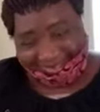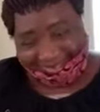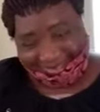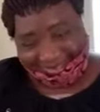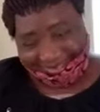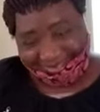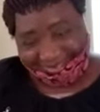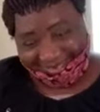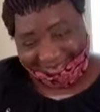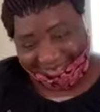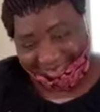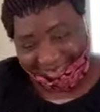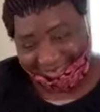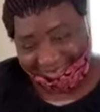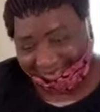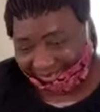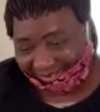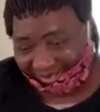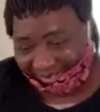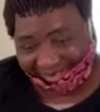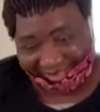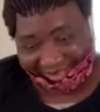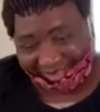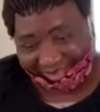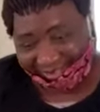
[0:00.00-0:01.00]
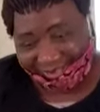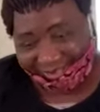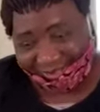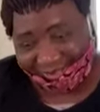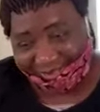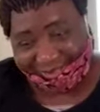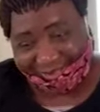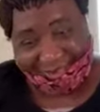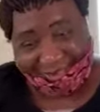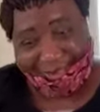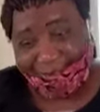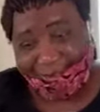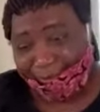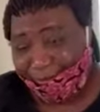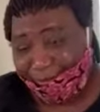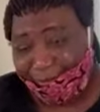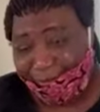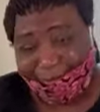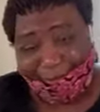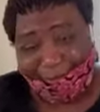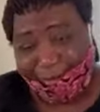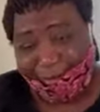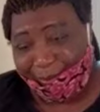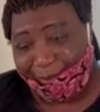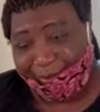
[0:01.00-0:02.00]
that's what they use. We
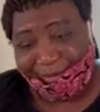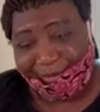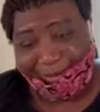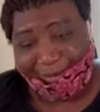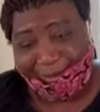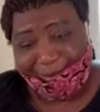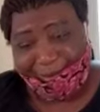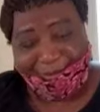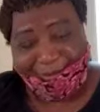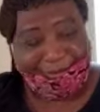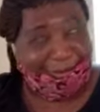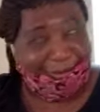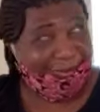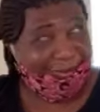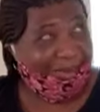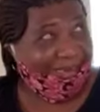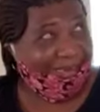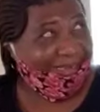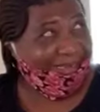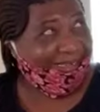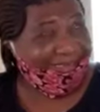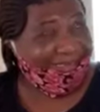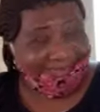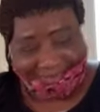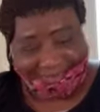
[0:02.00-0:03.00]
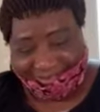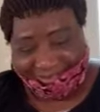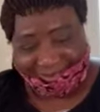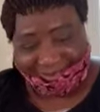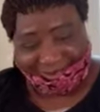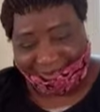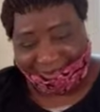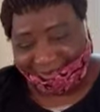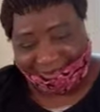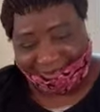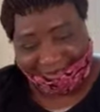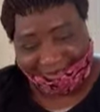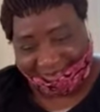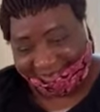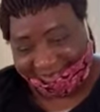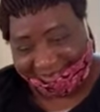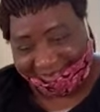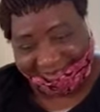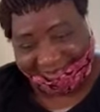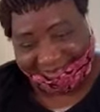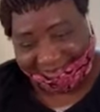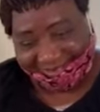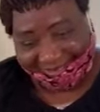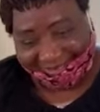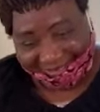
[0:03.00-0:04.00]
will not be able to buy this,
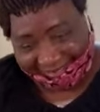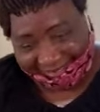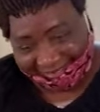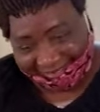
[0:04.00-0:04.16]
no.